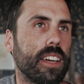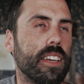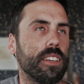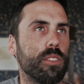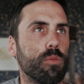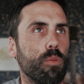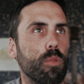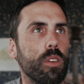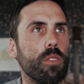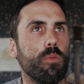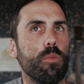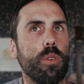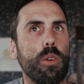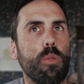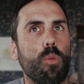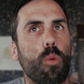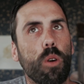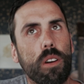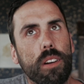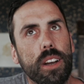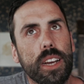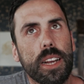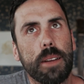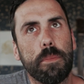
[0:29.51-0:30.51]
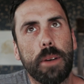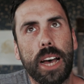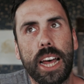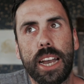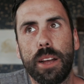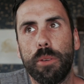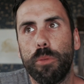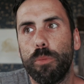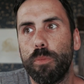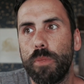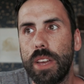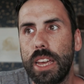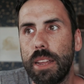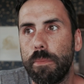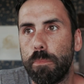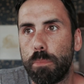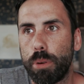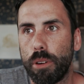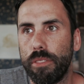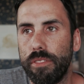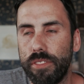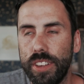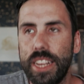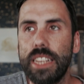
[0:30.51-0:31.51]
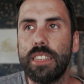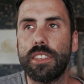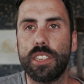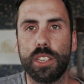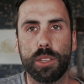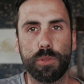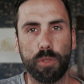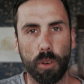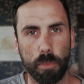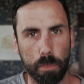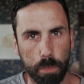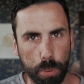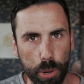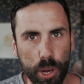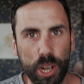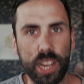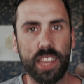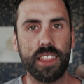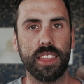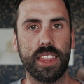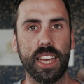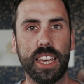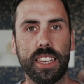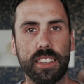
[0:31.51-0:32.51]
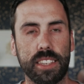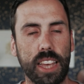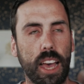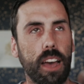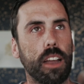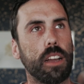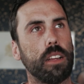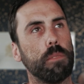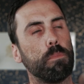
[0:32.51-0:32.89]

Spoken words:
Because when we worry about it, it prevents us from putting things out.